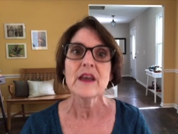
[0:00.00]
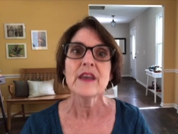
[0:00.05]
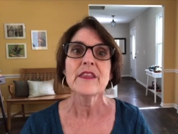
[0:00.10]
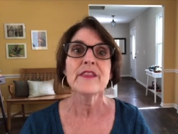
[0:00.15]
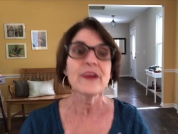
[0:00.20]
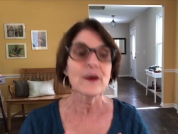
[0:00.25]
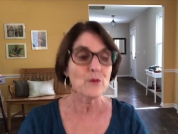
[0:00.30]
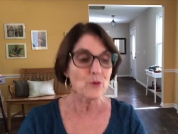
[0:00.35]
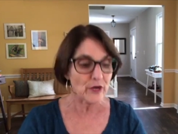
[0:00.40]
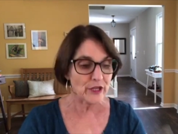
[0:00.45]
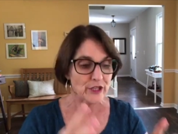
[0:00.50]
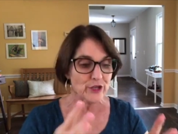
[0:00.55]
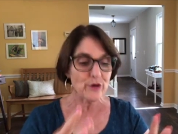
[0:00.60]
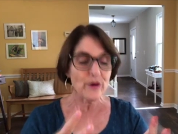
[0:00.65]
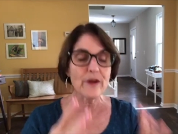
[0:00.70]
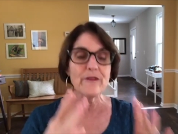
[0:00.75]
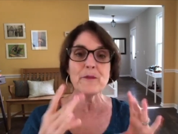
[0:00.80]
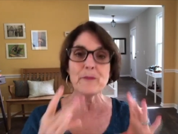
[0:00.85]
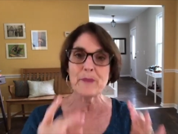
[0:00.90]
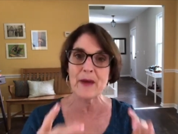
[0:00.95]
then when you
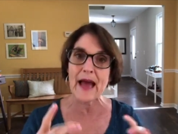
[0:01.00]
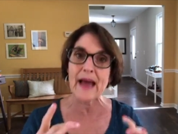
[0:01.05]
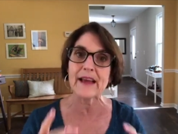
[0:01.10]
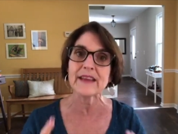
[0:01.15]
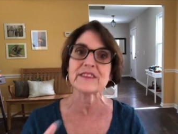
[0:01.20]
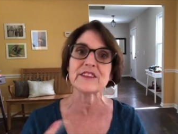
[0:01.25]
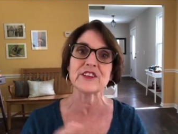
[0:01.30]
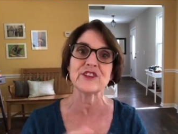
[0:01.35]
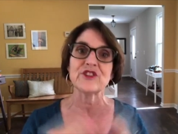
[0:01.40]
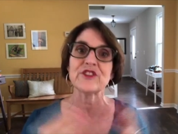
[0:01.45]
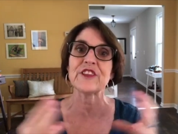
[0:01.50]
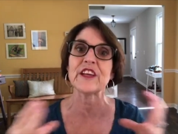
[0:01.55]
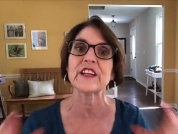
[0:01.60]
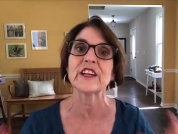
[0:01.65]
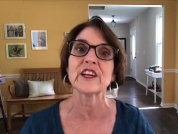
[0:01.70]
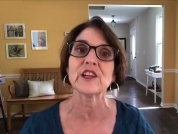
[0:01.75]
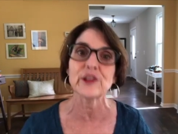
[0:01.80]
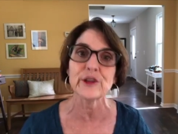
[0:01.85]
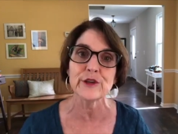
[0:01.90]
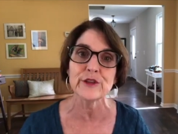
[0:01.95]
have a passage that
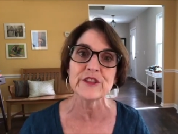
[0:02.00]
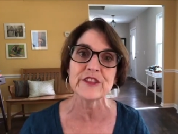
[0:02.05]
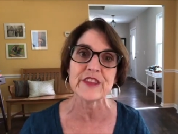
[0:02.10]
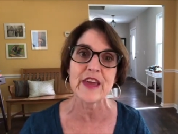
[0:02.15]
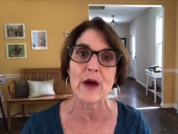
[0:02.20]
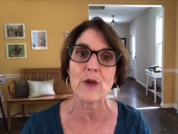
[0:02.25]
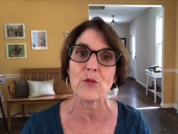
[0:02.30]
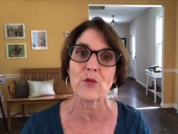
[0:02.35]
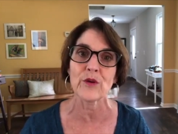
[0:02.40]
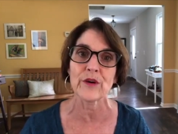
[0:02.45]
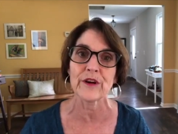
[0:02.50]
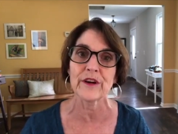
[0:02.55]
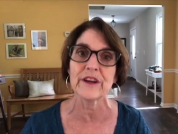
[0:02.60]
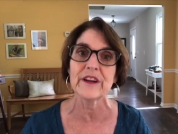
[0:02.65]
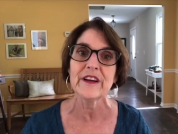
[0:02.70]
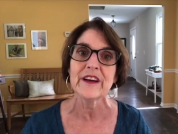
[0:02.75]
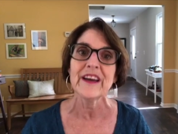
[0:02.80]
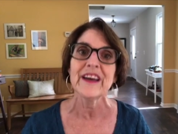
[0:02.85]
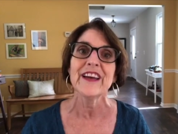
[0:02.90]
includes that word,